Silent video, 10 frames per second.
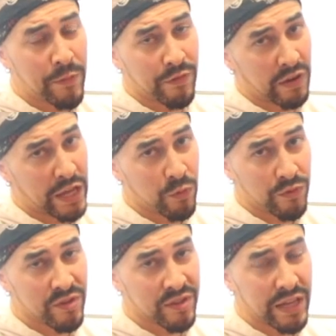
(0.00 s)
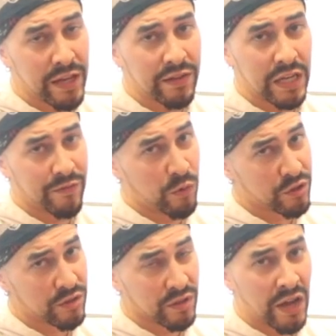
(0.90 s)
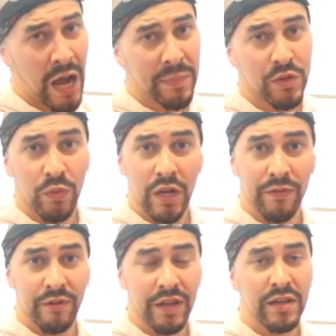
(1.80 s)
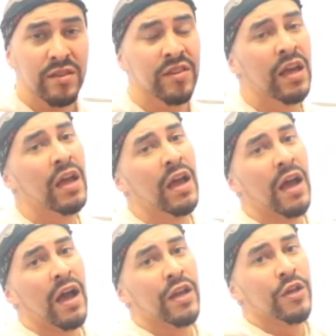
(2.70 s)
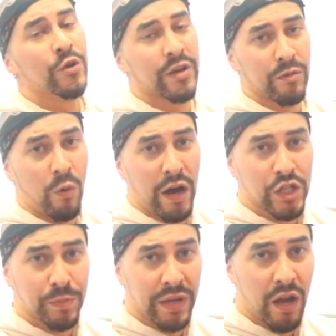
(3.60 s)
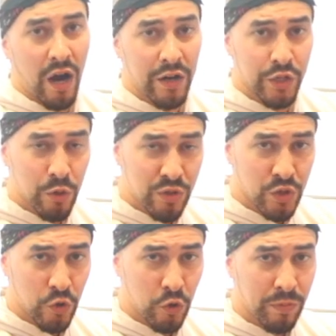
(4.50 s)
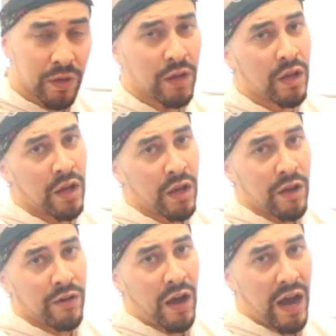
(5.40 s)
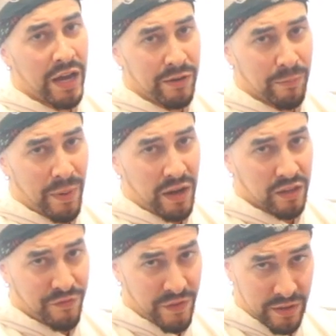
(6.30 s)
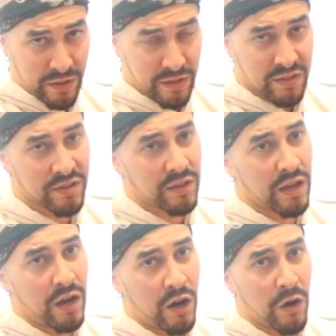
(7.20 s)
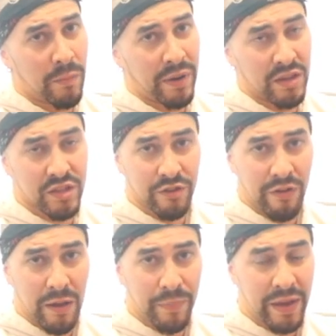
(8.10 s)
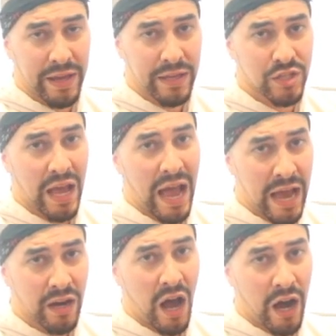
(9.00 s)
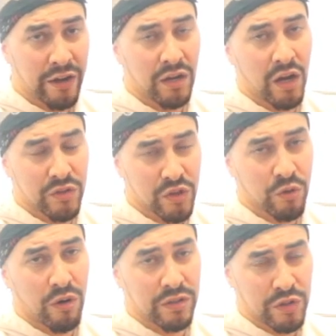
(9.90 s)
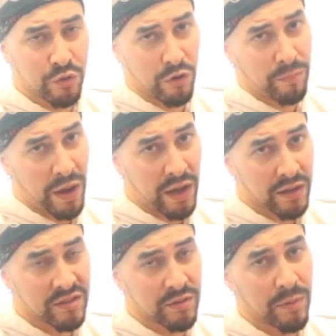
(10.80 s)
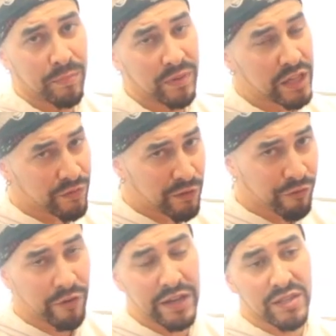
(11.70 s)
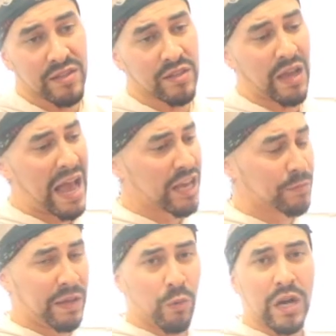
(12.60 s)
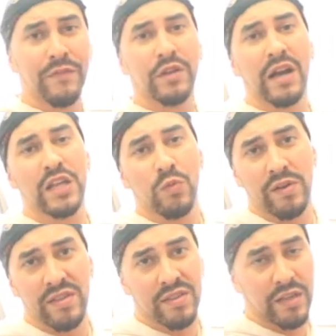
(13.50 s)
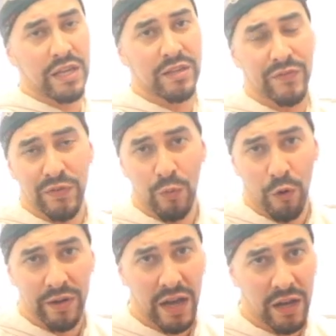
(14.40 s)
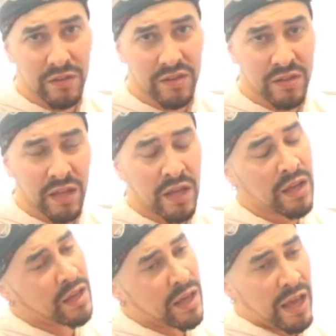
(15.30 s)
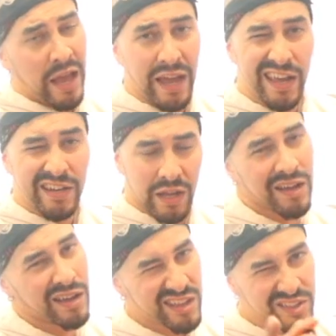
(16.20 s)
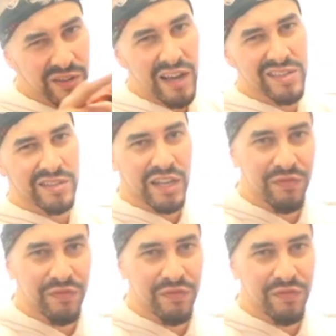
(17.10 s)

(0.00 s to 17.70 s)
if you like what you see. Leave questions or comments, whatever it is. You can watch me on YouTube, IronBox Fitness, on my Instagram page, at iron_box. Please feel free to ask me whatever you guys want to see, different workouts. And I'll see you guys in the